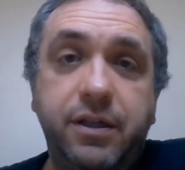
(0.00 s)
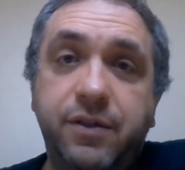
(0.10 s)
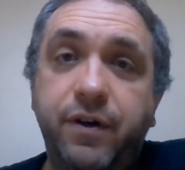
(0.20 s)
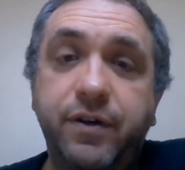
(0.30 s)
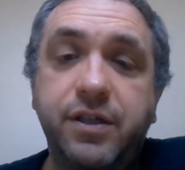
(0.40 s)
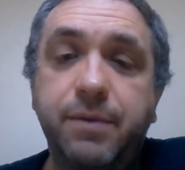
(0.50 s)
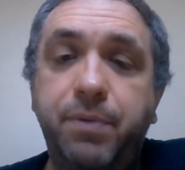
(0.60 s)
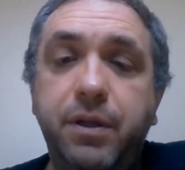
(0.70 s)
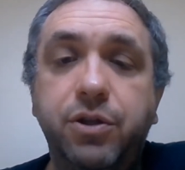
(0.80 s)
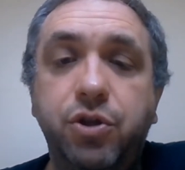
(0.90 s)
Is very
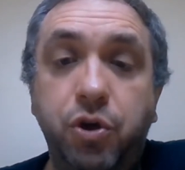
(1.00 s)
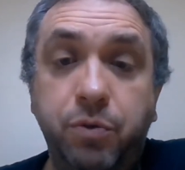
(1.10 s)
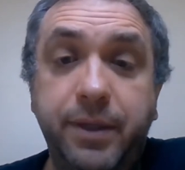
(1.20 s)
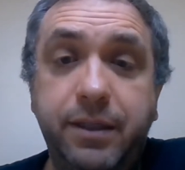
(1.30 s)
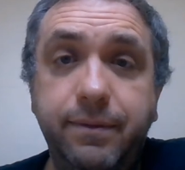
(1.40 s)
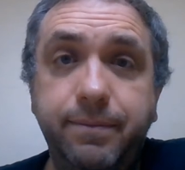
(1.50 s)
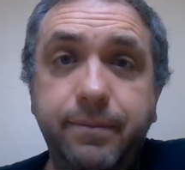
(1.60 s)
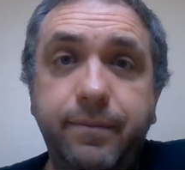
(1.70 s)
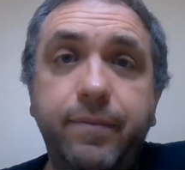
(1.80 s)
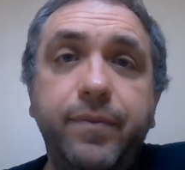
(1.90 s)
simple. It's human.
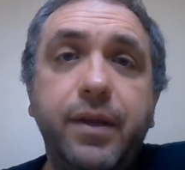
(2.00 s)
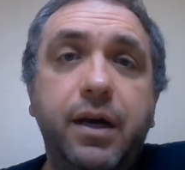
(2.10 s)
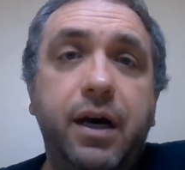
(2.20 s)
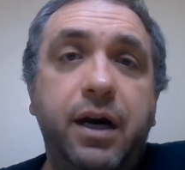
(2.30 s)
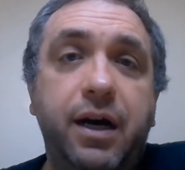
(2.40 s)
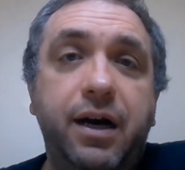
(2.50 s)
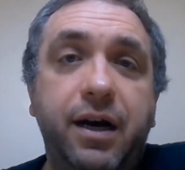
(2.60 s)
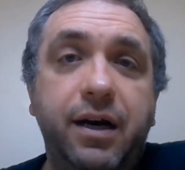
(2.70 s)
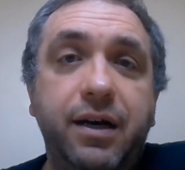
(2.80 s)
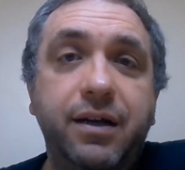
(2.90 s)

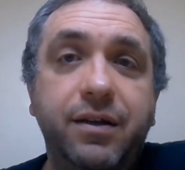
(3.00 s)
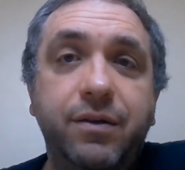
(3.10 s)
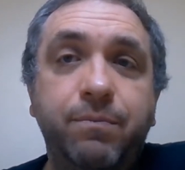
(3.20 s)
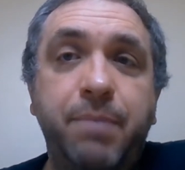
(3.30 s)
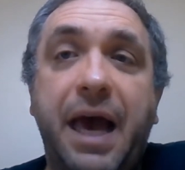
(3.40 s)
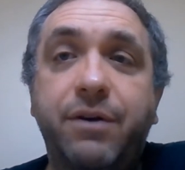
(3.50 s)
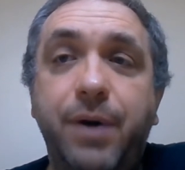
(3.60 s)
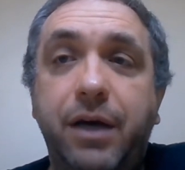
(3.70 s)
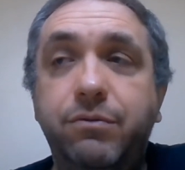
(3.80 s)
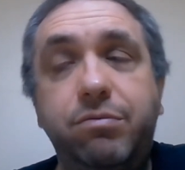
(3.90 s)

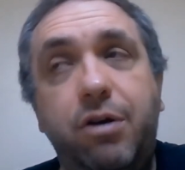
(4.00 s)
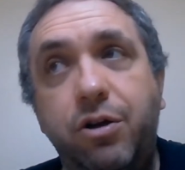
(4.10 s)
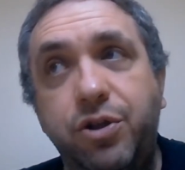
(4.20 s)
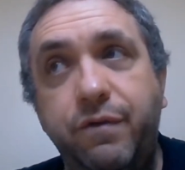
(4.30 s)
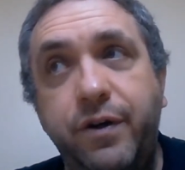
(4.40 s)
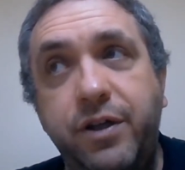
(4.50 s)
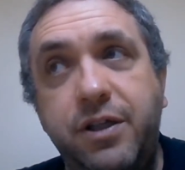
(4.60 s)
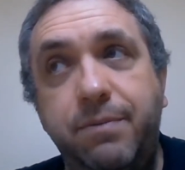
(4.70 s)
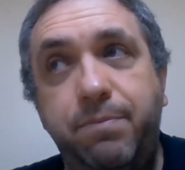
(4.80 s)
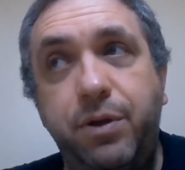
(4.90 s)
Background also very
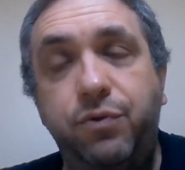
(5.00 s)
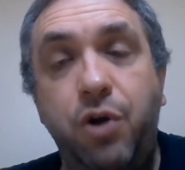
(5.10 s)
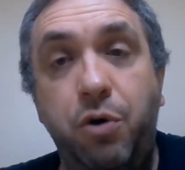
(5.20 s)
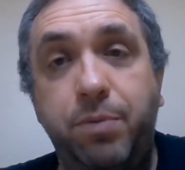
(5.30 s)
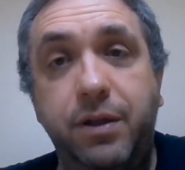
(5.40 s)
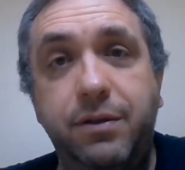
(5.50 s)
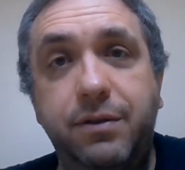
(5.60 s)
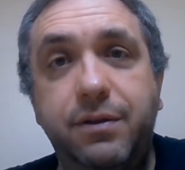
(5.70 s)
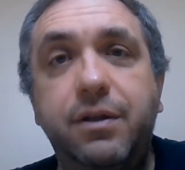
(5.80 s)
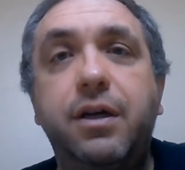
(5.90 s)
simple.
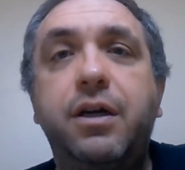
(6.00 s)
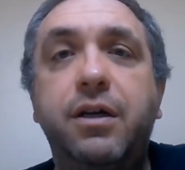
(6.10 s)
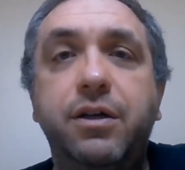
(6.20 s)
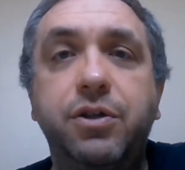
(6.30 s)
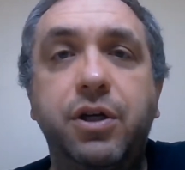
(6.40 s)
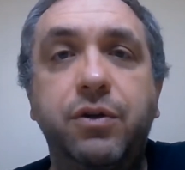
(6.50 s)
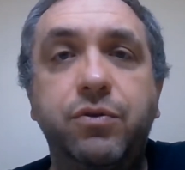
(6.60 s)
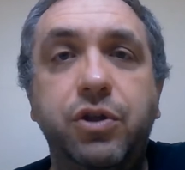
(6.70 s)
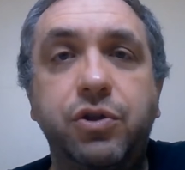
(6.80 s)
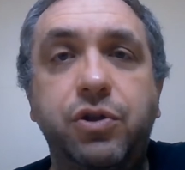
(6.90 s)
Noble.
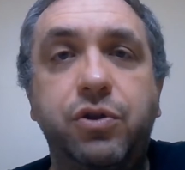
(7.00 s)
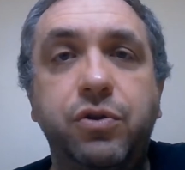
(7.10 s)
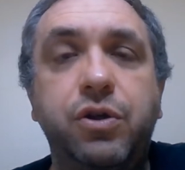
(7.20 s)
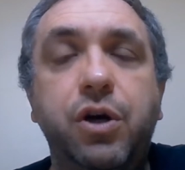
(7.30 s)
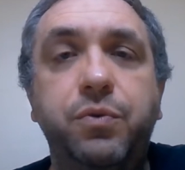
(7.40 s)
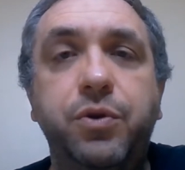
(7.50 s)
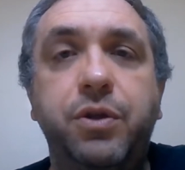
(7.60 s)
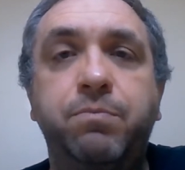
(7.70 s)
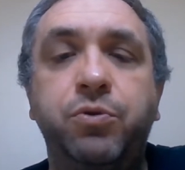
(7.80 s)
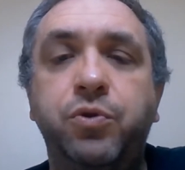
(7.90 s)
Just to go with
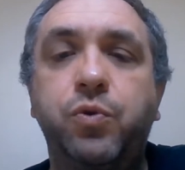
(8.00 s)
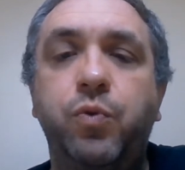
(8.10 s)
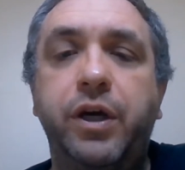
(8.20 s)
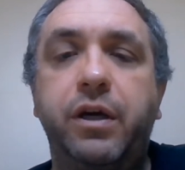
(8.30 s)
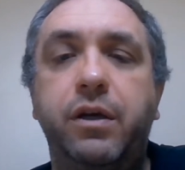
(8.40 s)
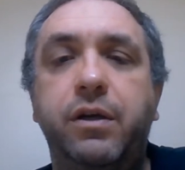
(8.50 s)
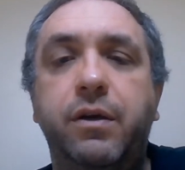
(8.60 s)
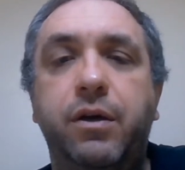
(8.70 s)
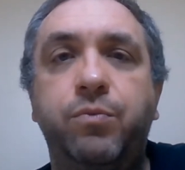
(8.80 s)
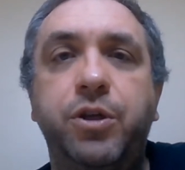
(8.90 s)
the Bruce Wayne,
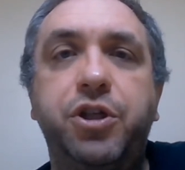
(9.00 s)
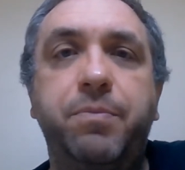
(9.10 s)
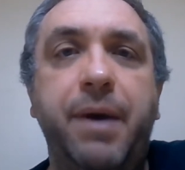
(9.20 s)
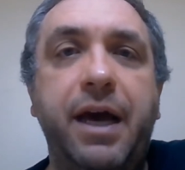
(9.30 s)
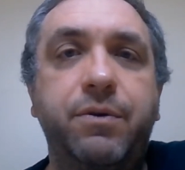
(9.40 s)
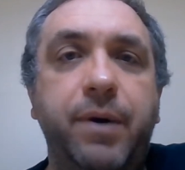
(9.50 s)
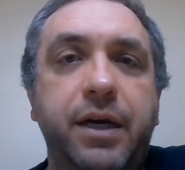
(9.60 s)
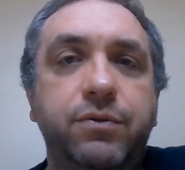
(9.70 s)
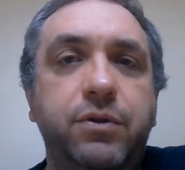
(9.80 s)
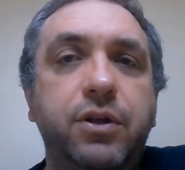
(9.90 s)
a rich
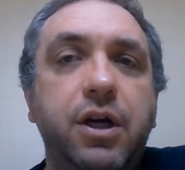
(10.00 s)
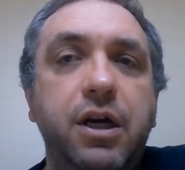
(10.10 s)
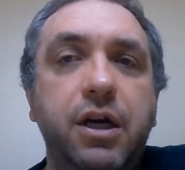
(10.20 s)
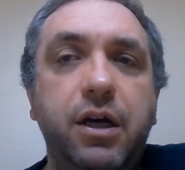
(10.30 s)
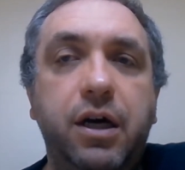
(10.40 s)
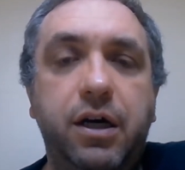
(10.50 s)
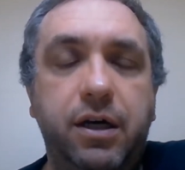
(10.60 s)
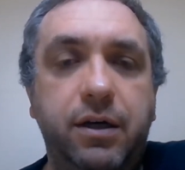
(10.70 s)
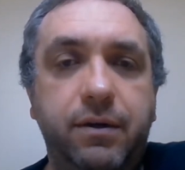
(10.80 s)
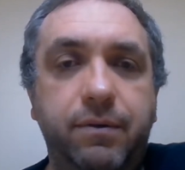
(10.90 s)
background
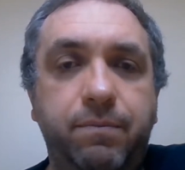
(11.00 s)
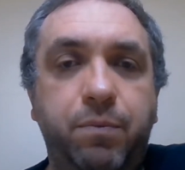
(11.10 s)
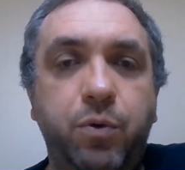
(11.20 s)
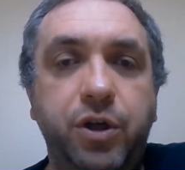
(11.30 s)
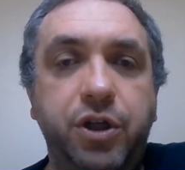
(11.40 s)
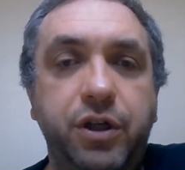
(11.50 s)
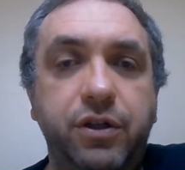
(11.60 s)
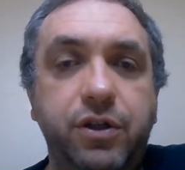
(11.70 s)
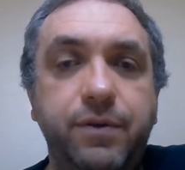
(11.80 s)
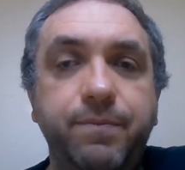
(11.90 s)
portions.